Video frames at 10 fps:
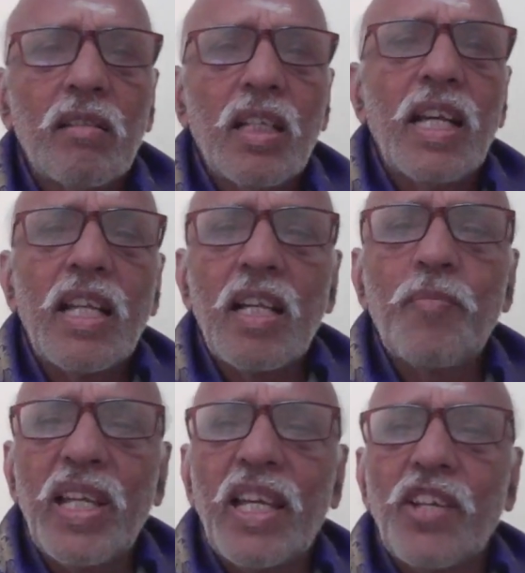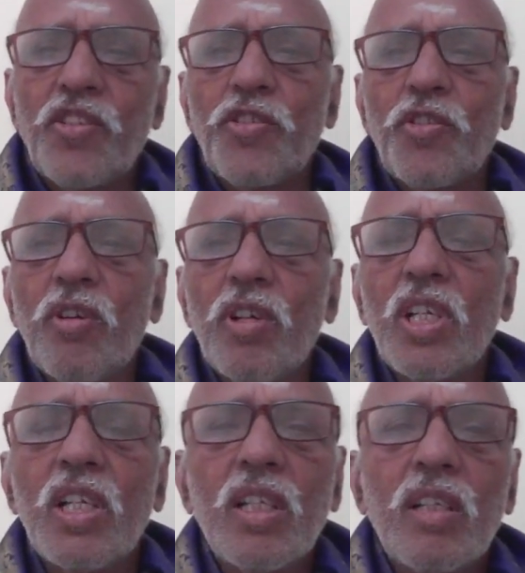later implications, you know.
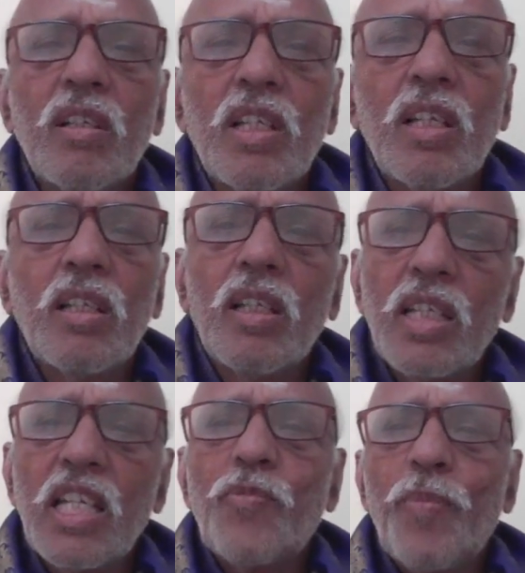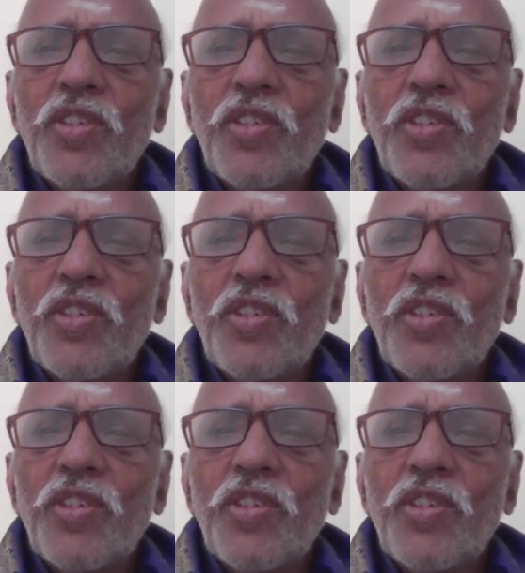Each